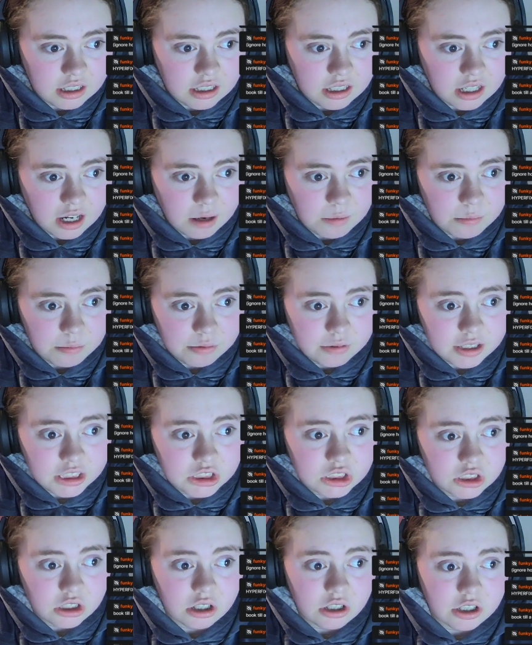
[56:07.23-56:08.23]
Yeah, I'm
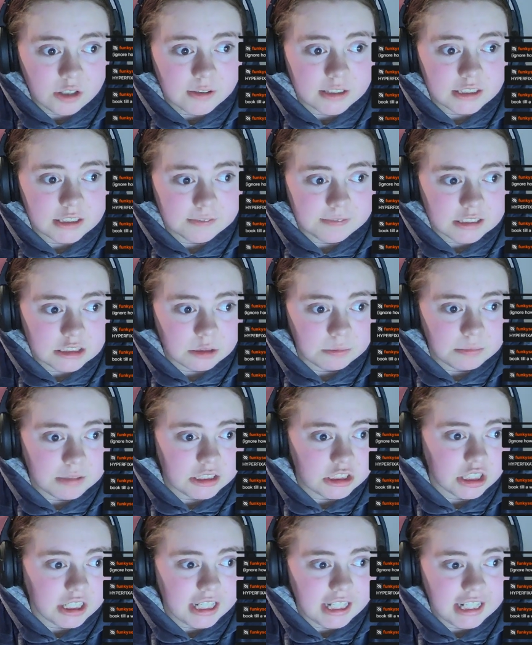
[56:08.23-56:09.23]
pretty sure who is the Phantom
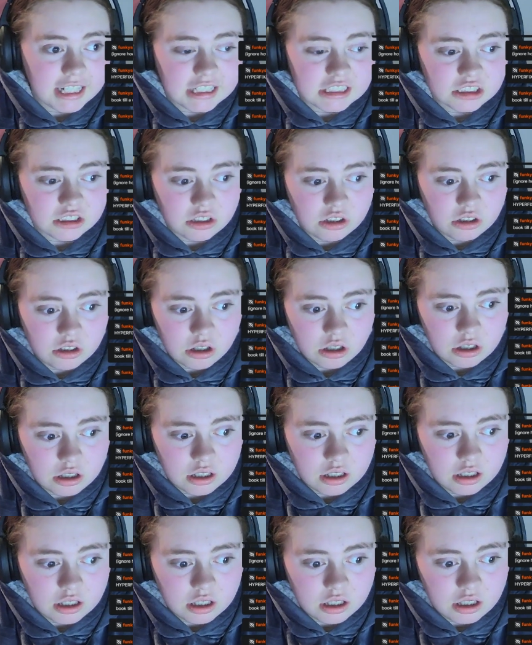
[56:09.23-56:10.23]
Ninja is
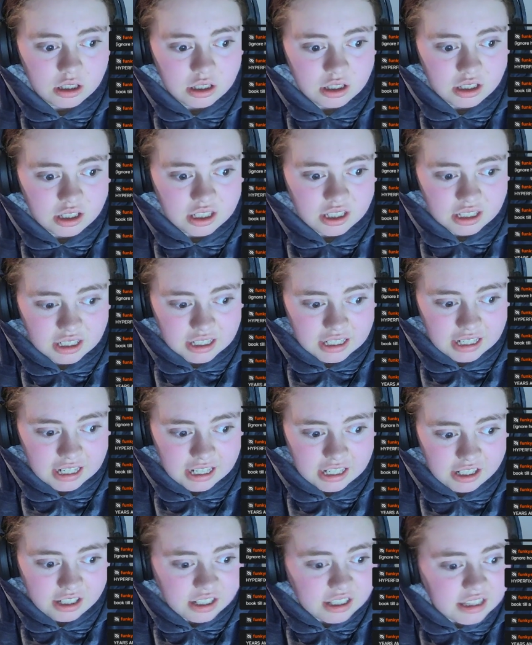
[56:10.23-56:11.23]
not
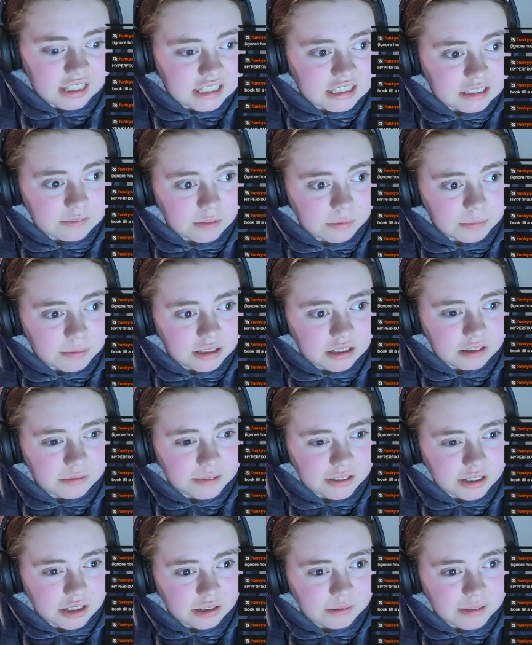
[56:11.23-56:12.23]
canon. These have been
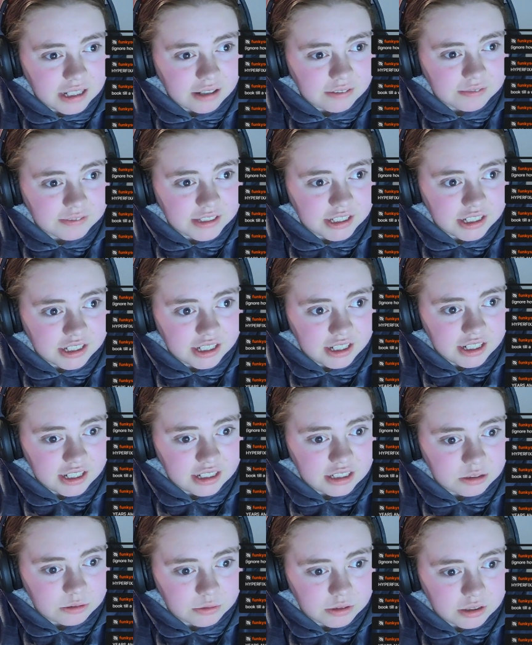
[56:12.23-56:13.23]
coming out for
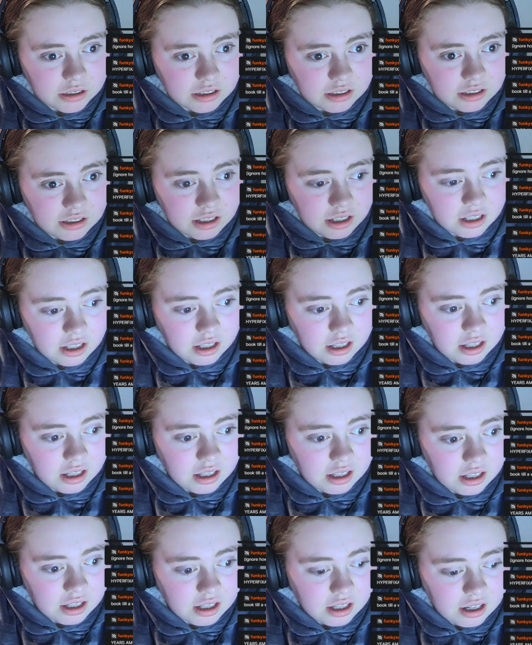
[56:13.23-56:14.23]
years. What?
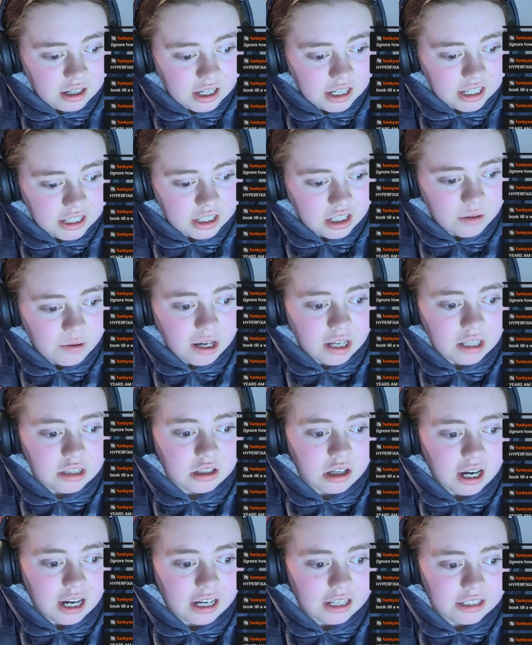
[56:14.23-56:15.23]
I know a
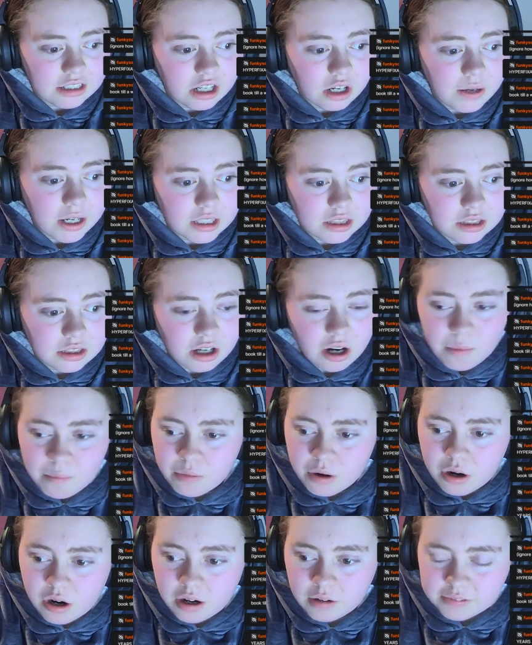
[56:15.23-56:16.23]
lot. I know a
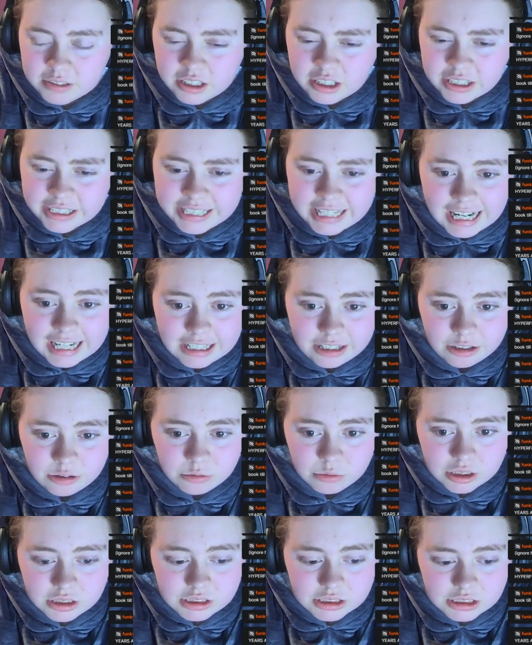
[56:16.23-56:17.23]
lot more of the
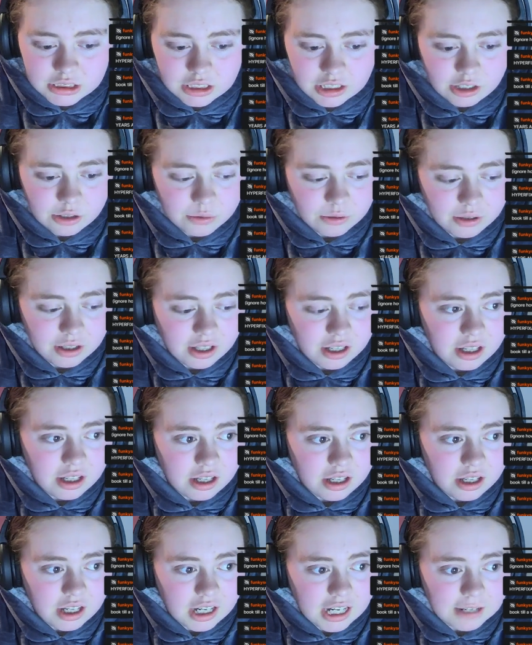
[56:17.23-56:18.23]
canon ones though
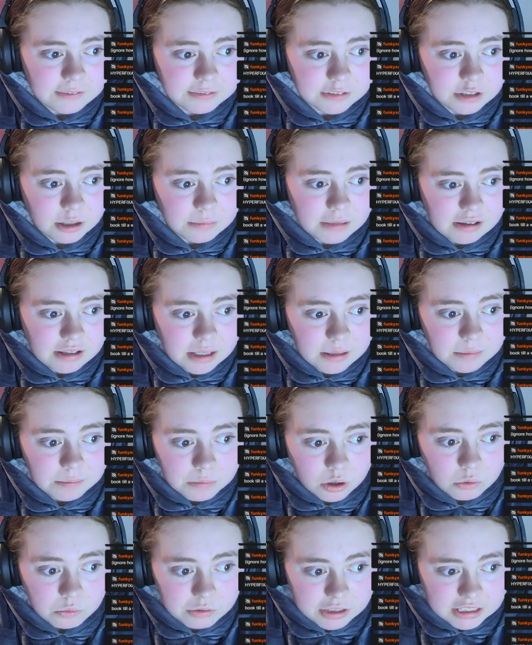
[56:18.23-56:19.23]
have come out in
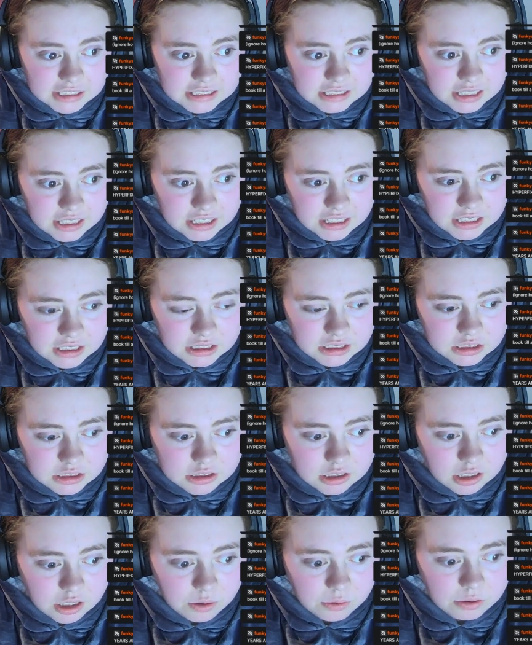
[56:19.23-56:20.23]
more recent years.
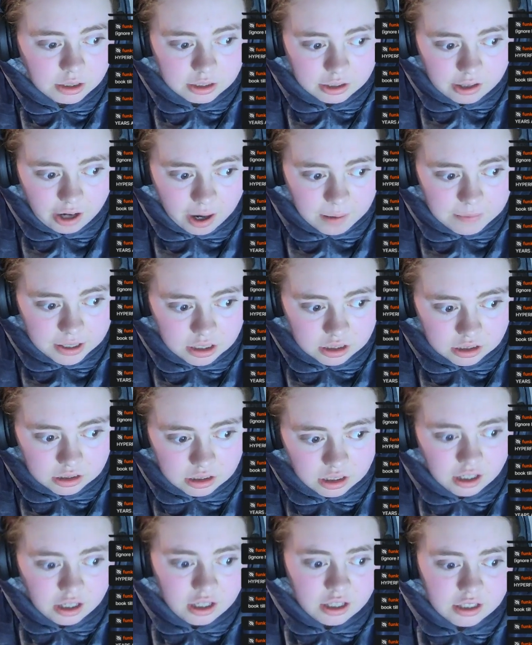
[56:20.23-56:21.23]
So the
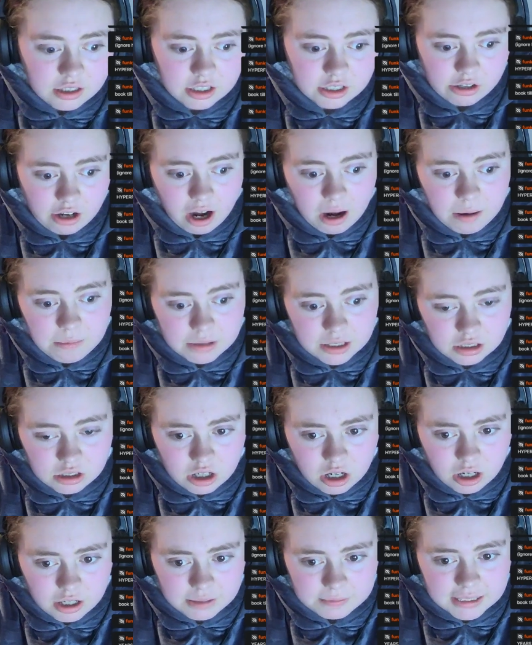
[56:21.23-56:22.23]
Garmadon the
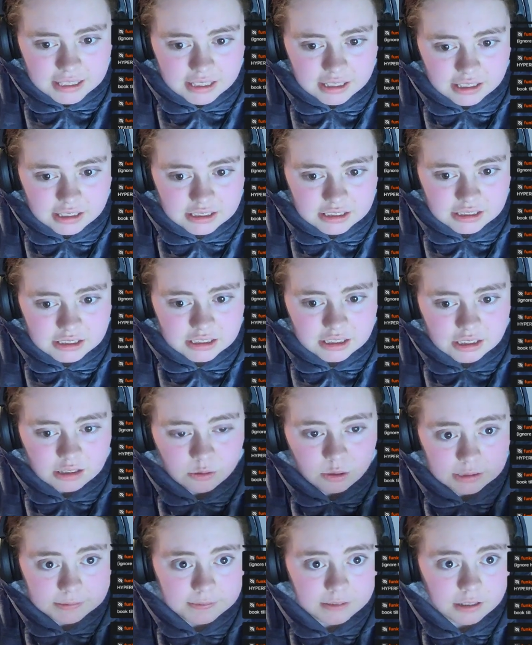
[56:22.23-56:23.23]
Garmadon comics,
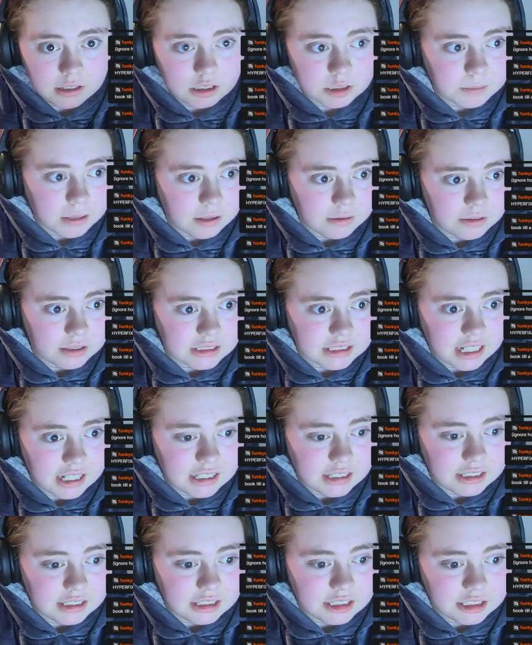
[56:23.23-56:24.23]
Quest for Lost Powers,
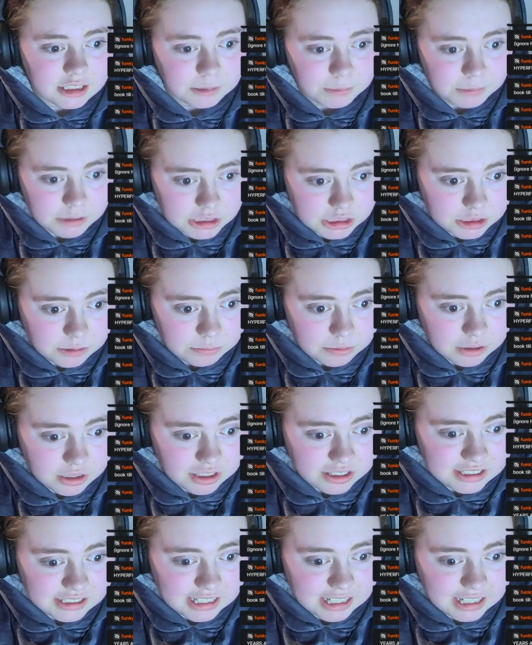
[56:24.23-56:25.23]
and Spinjitzu
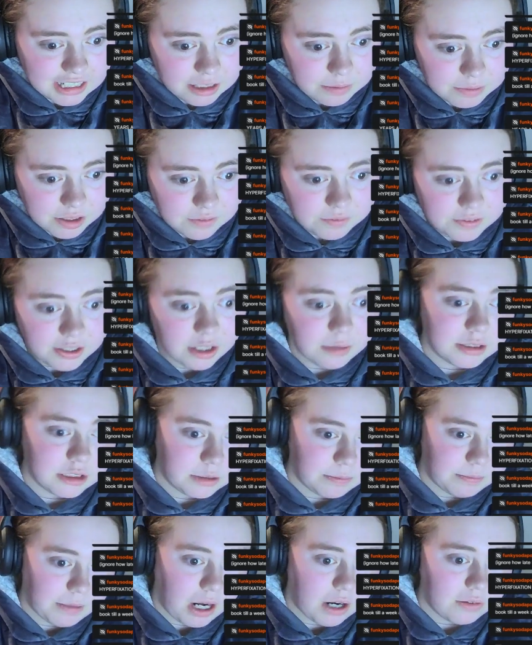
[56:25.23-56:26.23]
Brothers, and the Book of
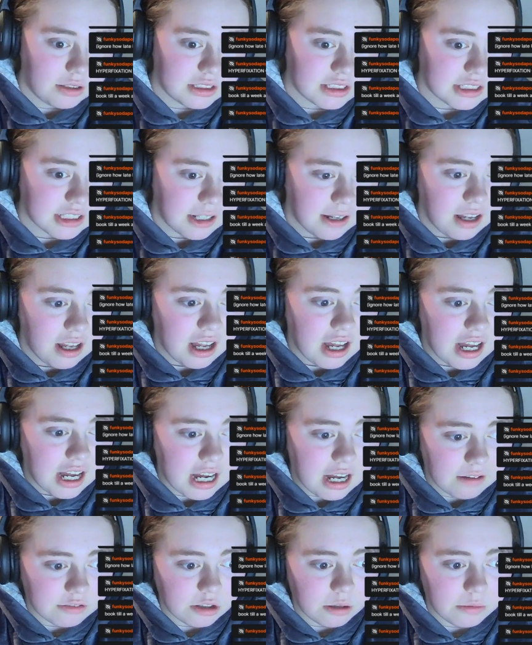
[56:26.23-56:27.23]
Elemental Powers
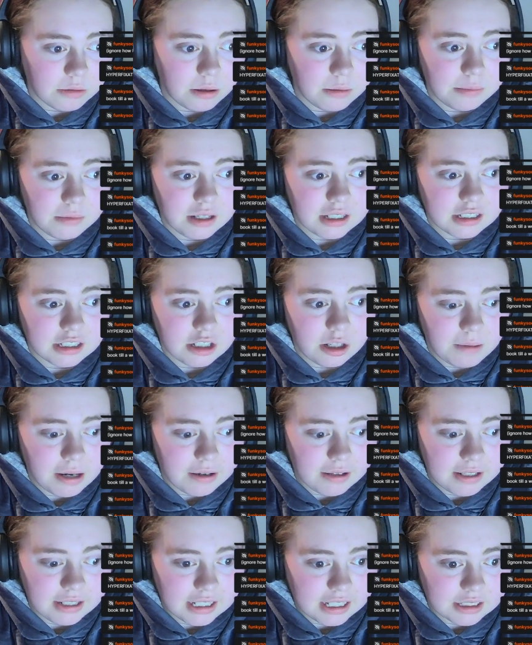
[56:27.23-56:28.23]
have come up come
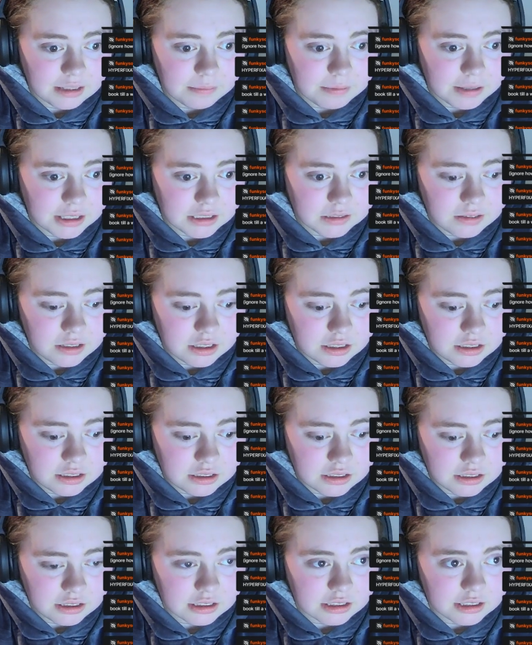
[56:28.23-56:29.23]
out in like the past few
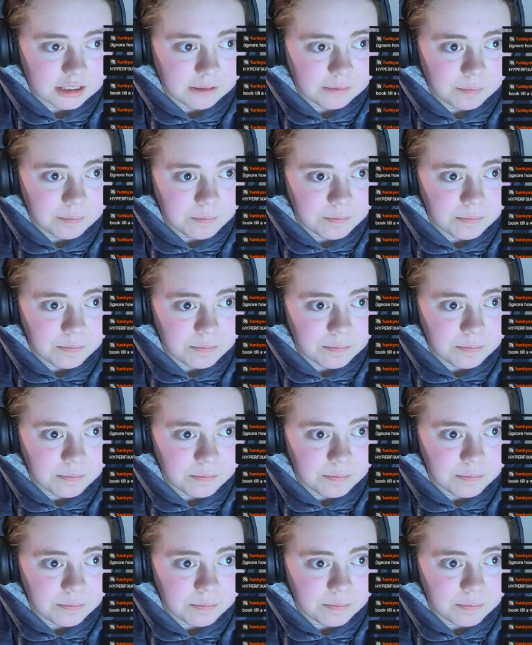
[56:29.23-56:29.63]
years. So